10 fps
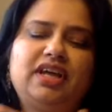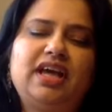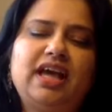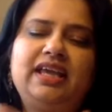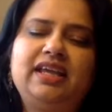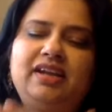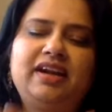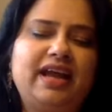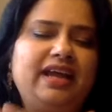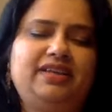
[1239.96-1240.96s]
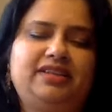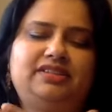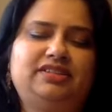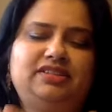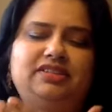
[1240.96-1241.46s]
I can cry
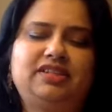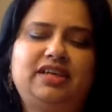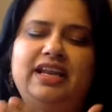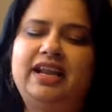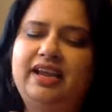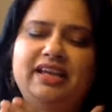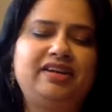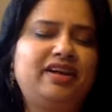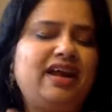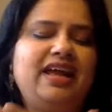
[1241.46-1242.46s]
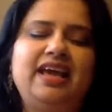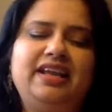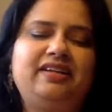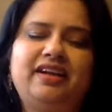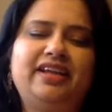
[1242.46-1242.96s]
and I can cry
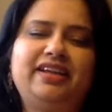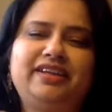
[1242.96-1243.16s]
and cry.